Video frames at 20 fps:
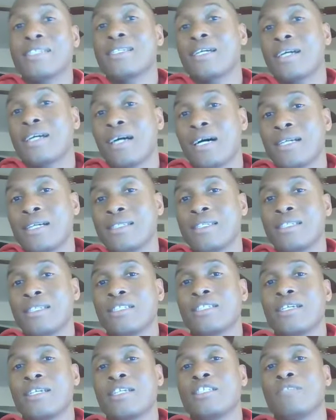The content
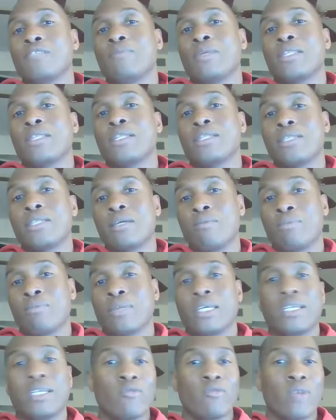changes, but the
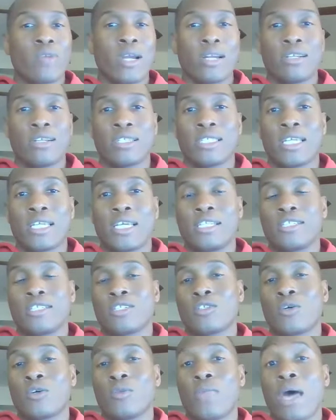template rarely changes.
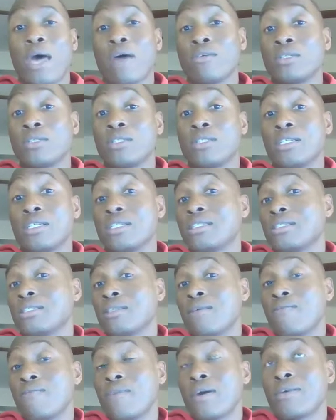So this is
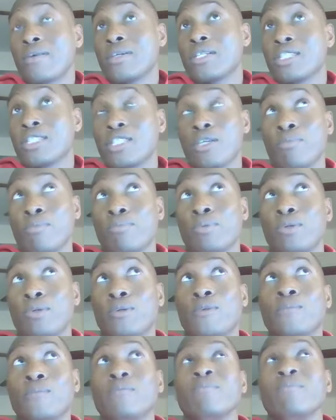a very
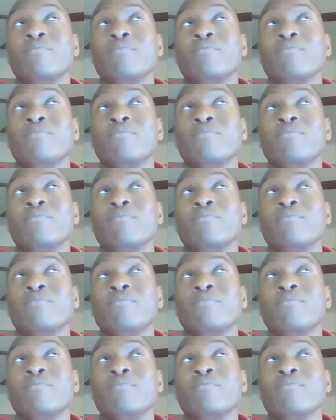simple